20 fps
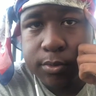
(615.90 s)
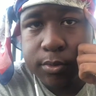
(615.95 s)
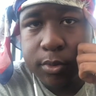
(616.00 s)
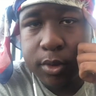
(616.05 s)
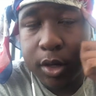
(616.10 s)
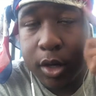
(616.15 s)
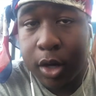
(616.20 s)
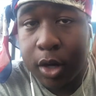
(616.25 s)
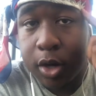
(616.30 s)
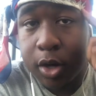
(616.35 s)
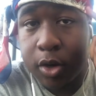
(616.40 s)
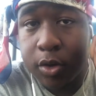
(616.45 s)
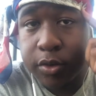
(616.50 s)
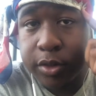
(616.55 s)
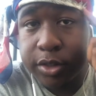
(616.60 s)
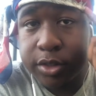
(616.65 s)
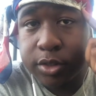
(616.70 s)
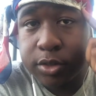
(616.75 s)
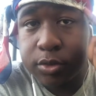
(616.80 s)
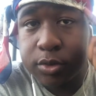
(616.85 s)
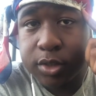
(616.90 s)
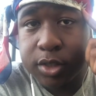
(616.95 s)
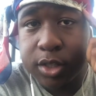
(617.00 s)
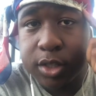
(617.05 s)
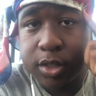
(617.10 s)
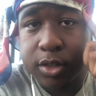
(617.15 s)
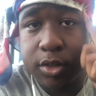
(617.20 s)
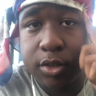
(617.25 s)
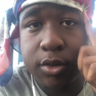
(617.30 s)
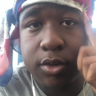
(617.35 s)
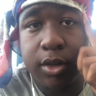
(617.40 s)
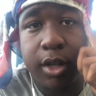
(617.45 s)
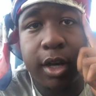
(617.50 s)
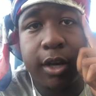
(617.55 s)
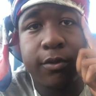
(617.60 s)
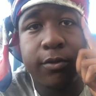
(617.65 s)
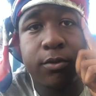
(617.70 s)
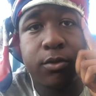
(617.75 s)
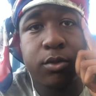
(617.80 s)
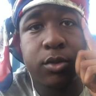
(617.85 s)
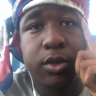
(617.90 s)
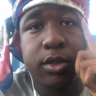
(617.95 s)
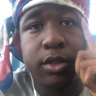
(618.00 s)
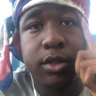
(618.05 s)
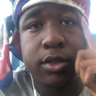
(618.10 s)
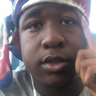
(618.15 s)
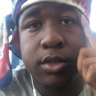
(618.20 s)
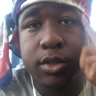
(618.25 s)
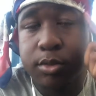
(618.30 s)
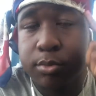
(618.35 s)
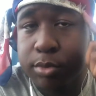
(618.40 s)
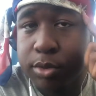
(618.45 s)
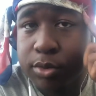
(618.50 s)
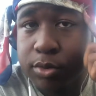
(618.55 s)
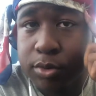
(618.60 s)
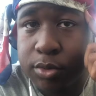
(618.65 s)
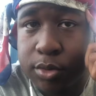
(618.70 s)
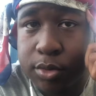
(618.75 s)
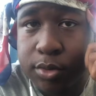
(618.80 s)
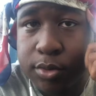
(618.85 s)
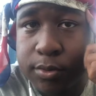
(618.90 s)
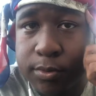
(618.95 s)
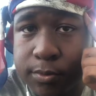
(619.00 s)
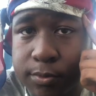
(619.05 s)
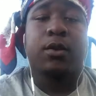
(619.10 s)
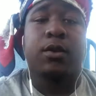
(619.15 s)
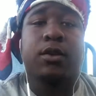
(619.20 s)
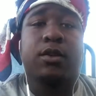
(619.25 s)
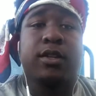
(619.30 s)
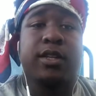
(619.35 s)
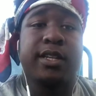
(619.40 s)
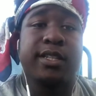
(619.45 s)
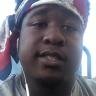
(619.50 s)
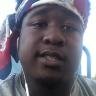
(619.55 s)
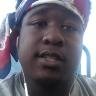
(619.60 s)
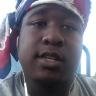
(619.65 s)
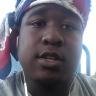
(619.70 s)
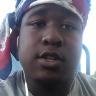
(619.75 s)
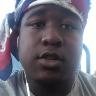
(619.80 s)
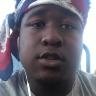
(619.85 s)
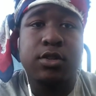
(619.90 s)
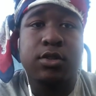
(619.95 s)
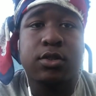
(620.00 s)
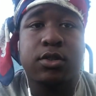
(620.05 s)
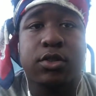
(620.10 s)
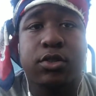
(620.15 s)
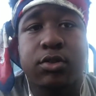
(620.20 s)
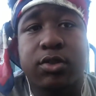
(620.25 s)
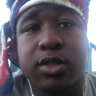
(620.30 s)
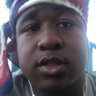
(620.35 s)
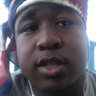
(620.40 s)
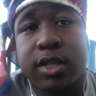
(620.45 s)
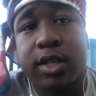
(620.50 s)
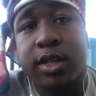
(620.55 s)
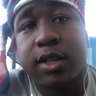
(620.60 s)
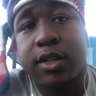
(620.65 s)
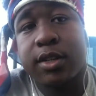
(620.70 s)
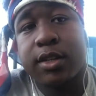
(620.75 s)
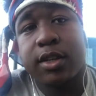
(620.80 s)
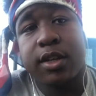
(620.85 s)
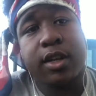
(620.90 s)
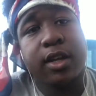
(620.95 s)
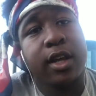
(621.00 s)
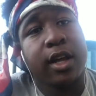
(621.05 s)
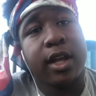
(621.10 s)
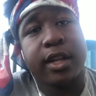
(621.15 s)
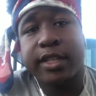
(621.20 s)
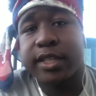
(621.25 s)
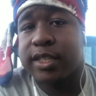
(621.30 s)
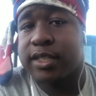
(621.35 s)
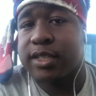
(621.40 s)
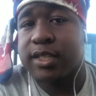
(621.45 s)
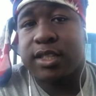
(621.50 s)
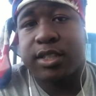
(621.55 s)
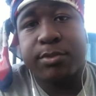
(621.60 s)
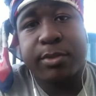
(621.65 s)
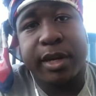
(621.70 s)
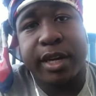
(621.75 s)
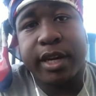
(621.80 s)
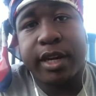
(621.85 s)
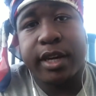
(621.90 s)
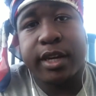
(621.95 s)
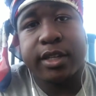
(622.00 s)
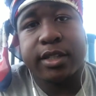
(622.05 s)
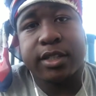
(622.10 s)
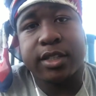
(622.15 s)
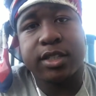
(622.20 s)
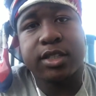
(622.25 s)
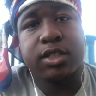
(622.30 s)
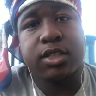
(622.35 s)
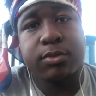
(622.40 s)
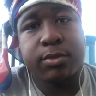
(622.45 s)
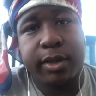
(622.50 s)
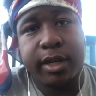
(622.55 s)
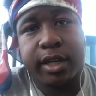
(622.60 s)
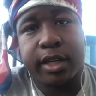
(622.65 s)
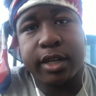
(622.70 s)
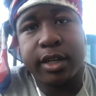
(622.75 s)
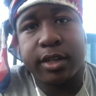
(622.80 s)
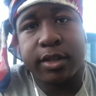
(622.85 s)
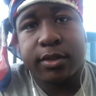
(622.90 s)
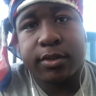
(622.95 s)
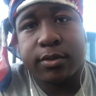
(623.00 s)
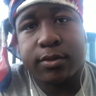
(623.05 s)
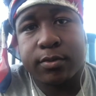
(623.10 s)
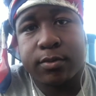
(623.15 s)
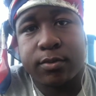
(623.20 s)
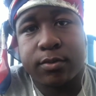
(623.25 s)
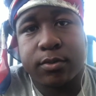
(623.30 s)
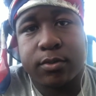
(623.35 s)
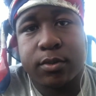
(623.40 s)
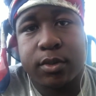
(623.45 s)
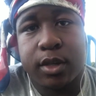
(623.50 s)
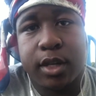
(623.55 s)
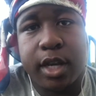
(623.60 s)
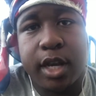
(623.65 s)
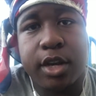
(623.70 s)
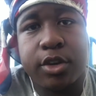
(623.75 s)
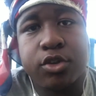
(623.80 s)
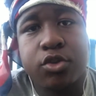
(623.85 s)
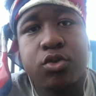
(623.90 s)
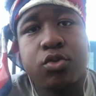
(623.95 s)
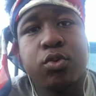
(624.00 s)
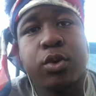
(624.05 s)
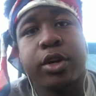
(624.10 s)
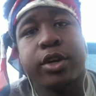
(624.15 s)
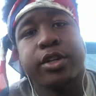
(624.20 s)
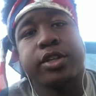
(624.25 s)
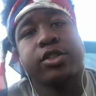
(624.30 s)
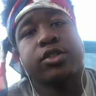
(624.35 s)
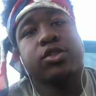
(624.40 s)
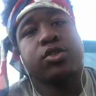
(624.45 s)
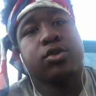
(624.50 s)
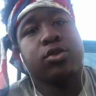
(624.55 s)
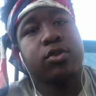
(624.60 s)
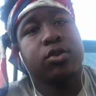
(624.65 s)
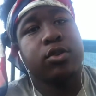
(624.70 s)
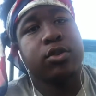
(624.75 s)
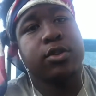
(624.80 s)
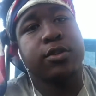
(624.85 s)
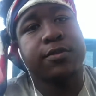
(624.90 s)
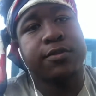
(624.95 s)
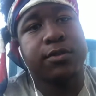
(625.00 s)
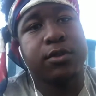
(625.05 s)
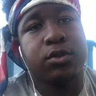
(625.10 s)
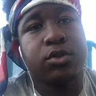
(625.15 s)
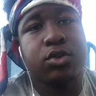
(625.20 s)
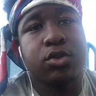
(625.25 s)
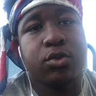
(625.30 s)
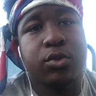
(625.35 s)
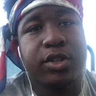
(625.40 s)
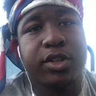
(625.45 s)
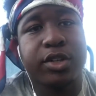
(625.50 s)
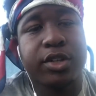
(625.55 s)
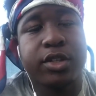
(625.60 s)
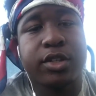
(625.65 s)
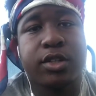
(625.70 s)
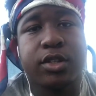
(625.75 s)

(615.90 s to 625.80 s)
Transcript: All that you seen in your life was abuse. Let's say you said, this is bad, this is bad. Now you working toward a future where